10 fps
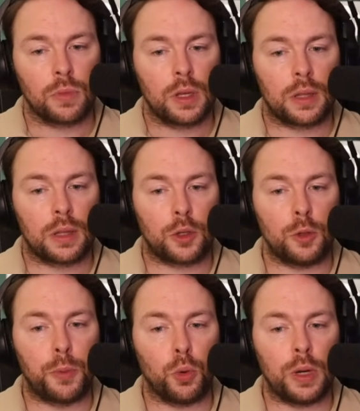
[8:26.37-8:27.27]
Thank
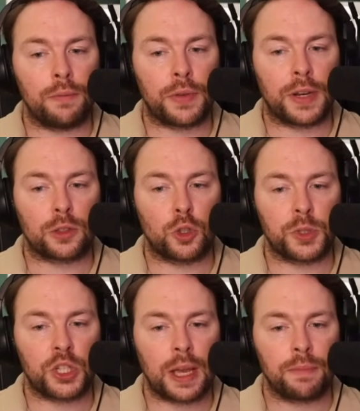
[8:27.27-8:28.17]
you, Paul Lim, for that super
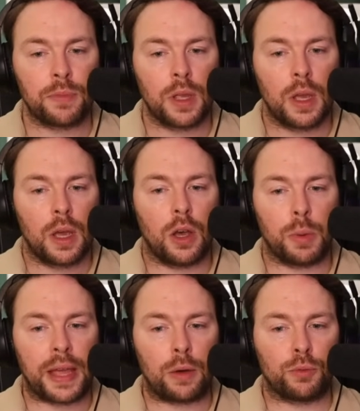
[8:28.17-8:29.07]
chat. Uh,
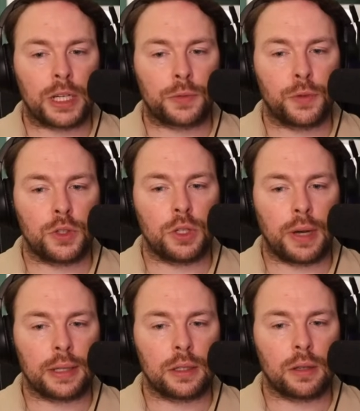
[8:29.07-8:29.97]
without Rashford,
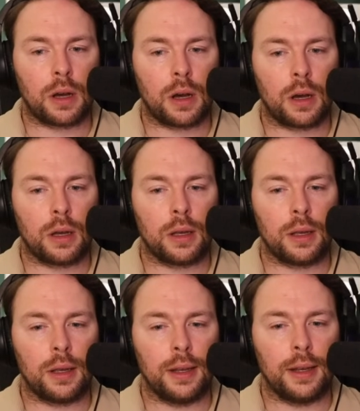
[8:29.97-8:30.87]
United are
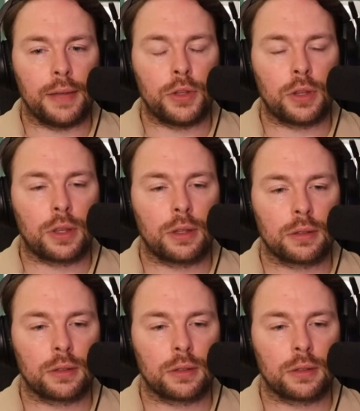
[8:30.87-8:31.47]
eleventh.